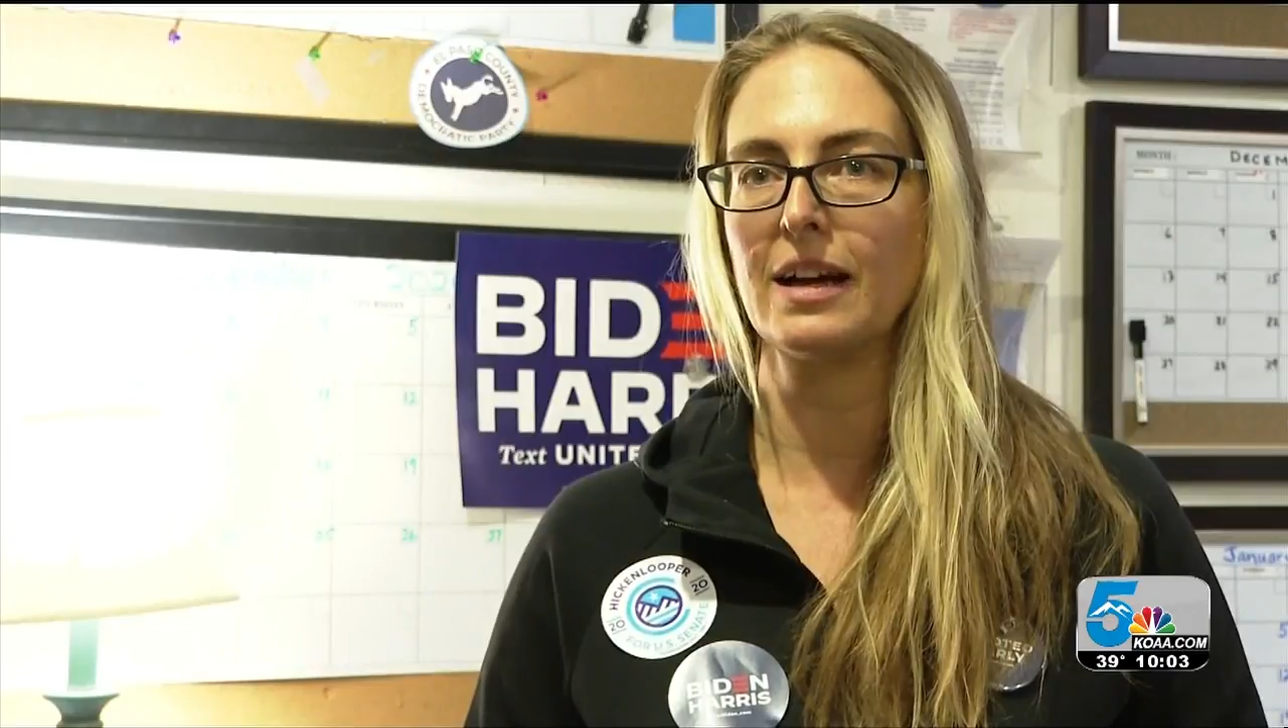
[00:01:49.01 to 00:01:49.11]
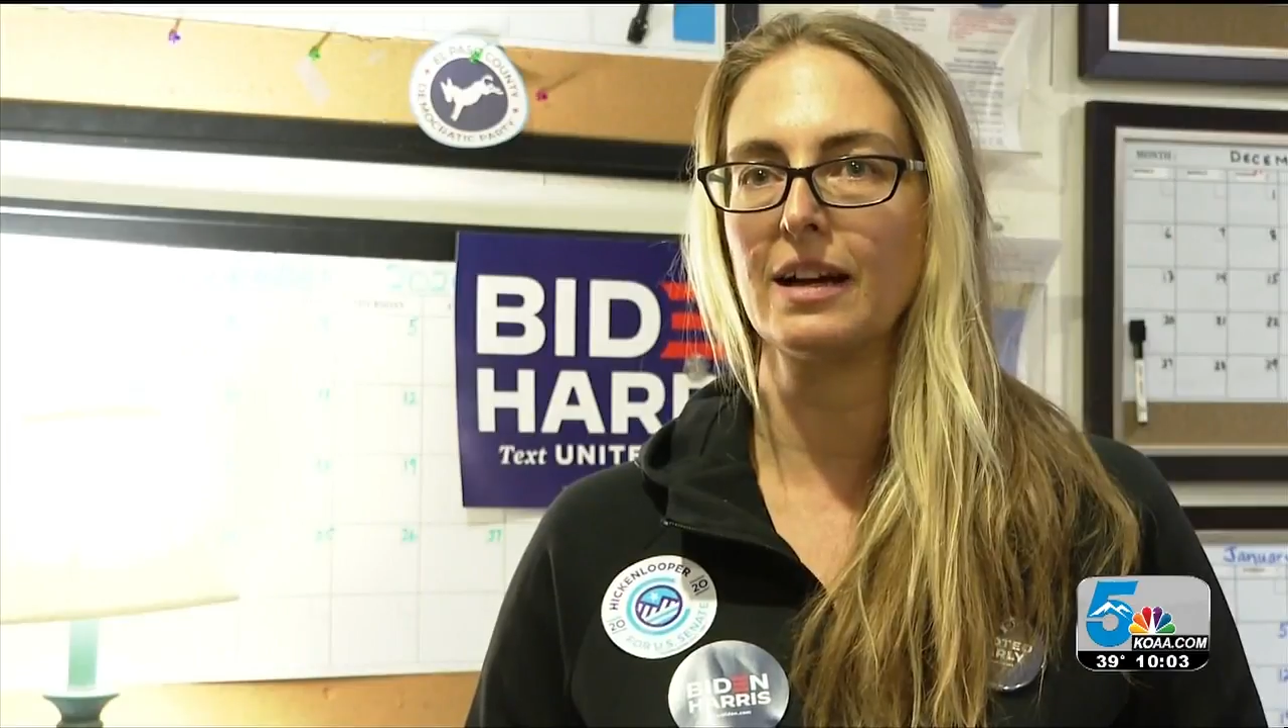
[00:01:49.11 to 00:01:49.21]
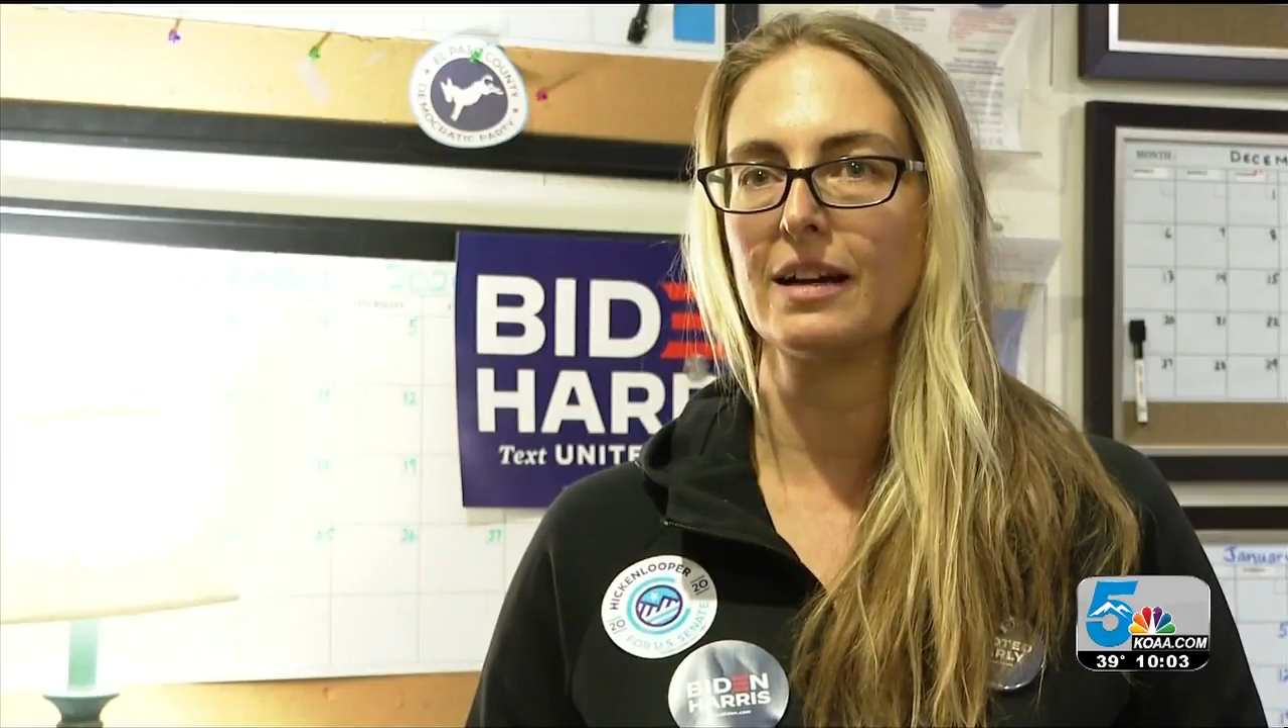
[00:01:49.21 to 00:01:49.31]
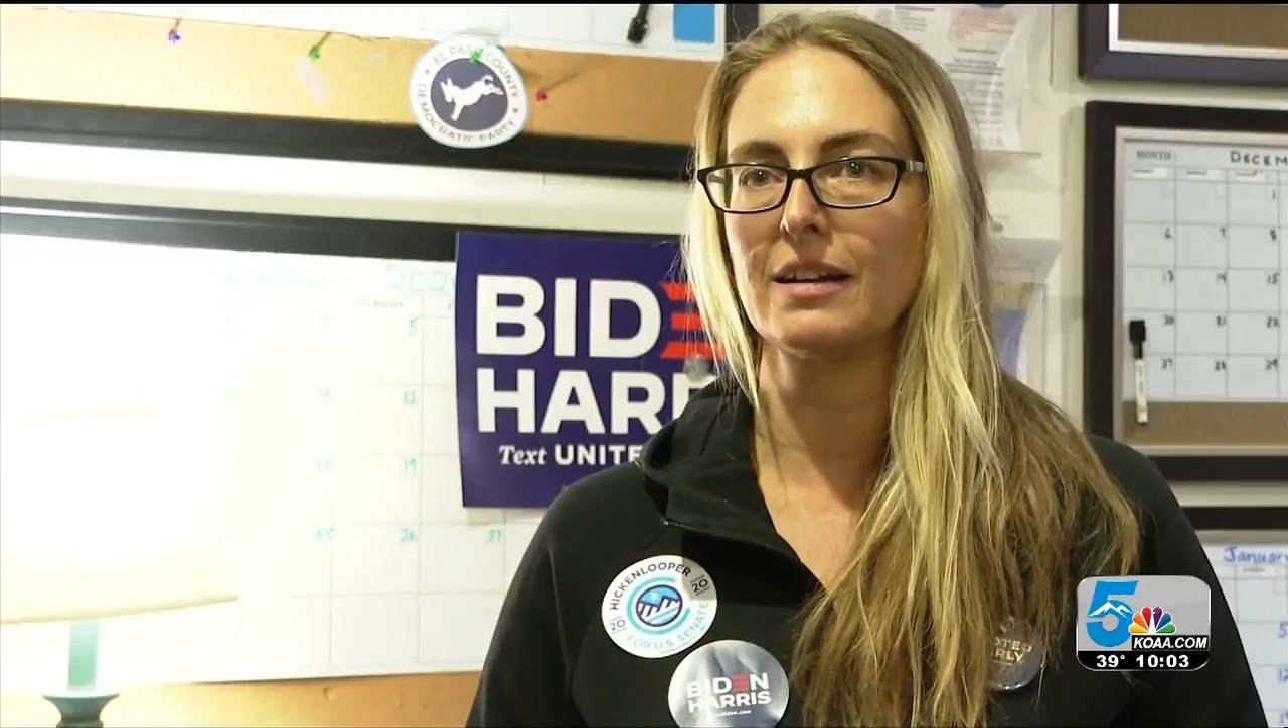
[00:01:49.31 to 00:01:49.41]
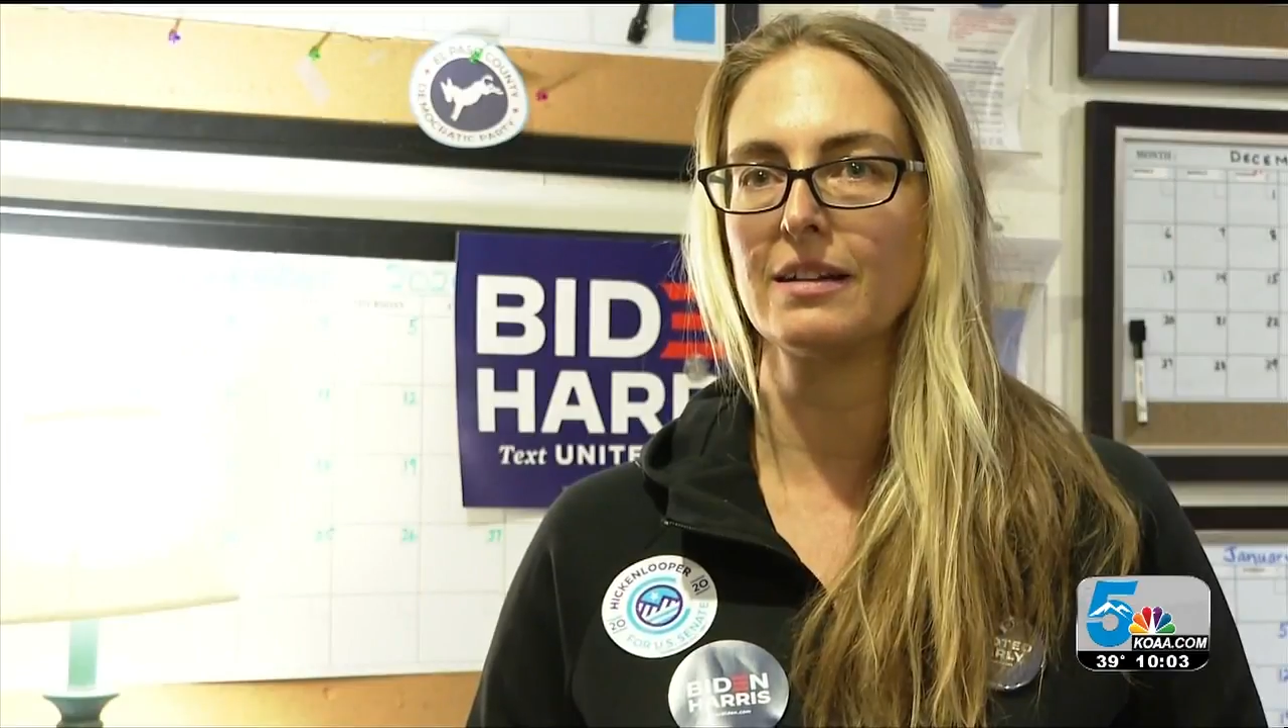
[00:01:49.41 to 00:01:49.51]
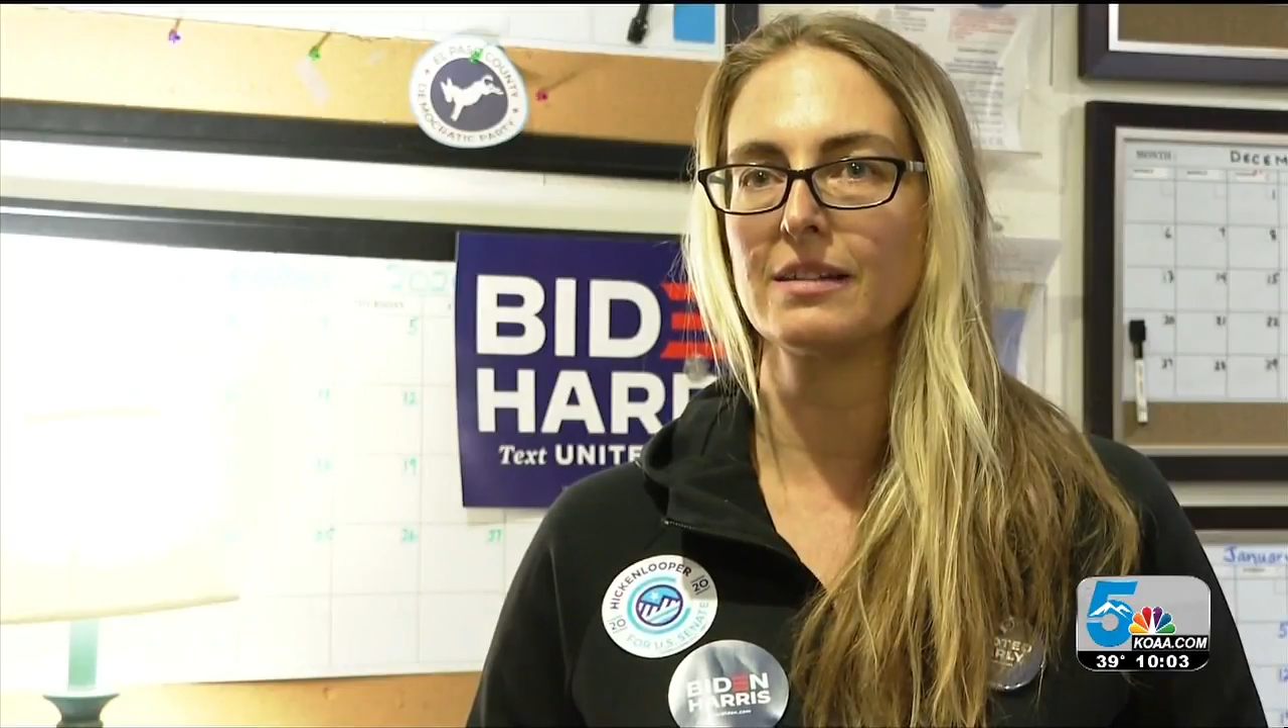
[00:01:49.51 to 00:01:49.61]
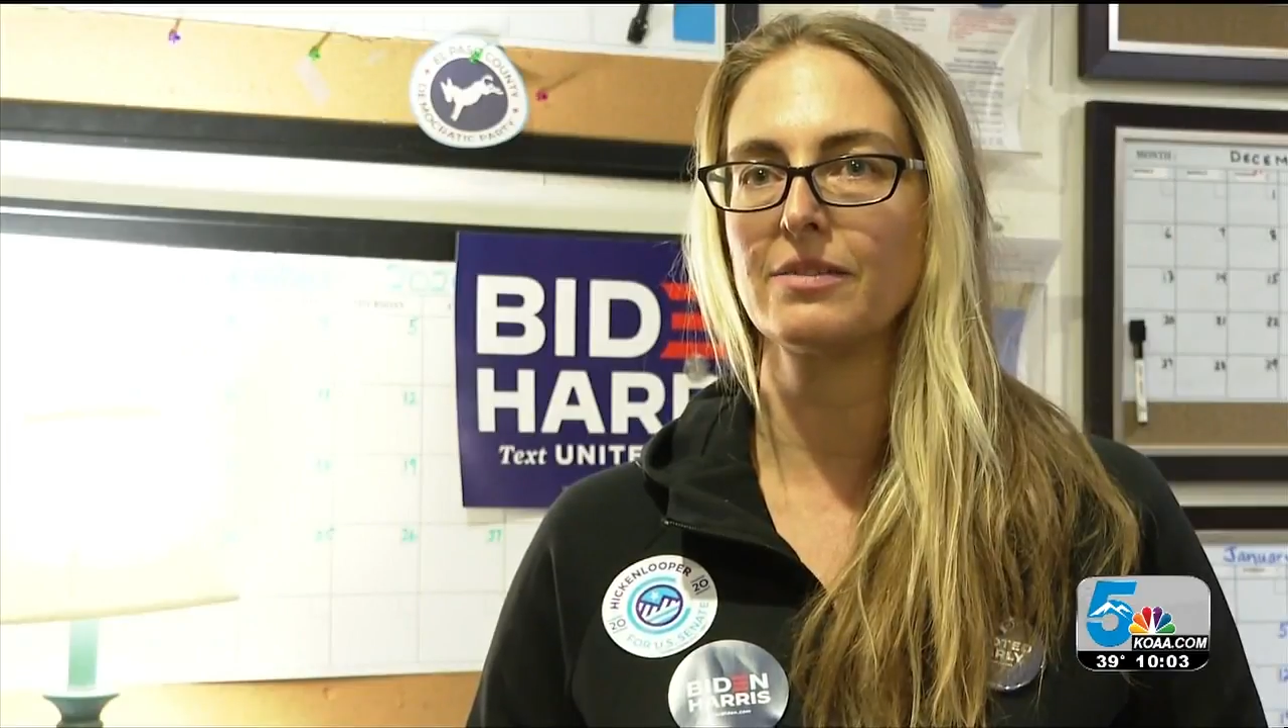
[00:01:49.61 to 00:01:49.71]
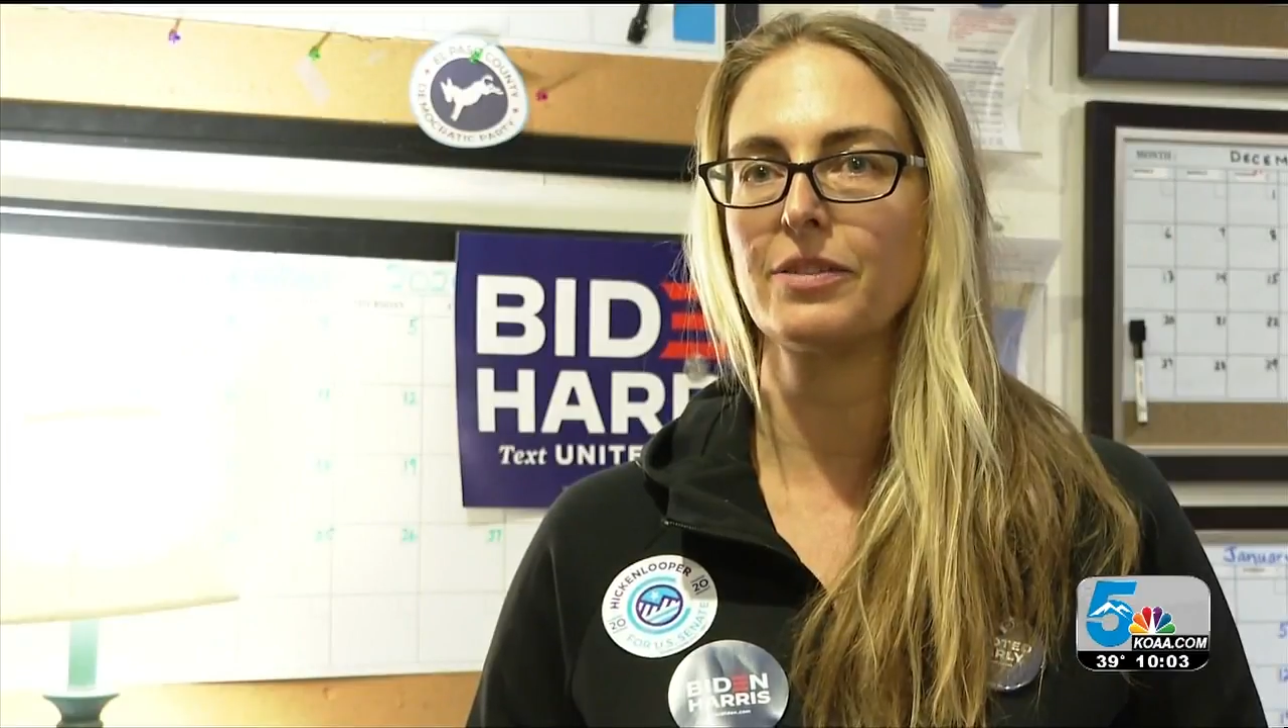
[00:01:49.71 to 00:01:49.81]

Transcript: uh,